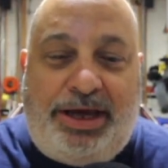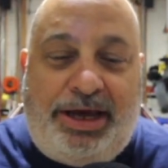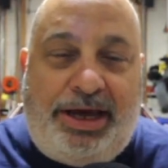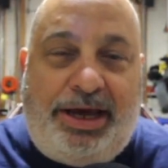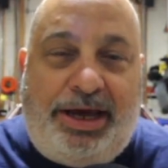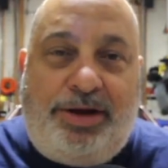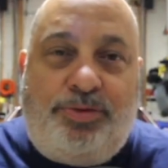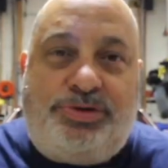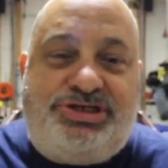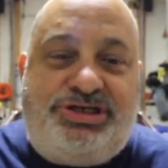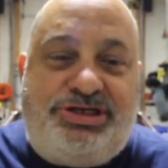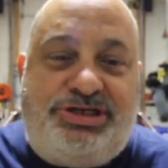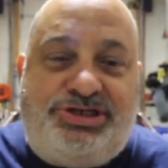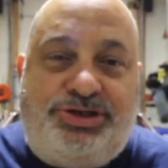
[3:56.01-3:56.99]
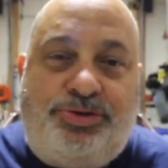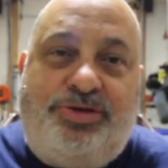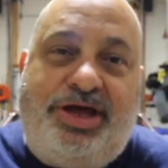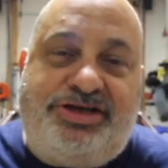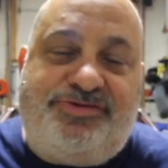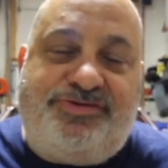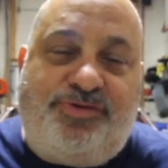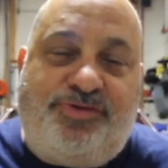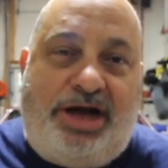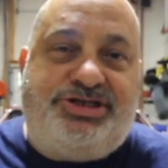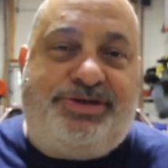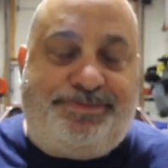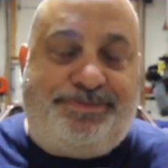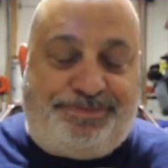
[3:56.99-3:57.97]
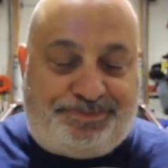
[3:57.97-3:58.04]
and we'll see you soon. Thanks for watching.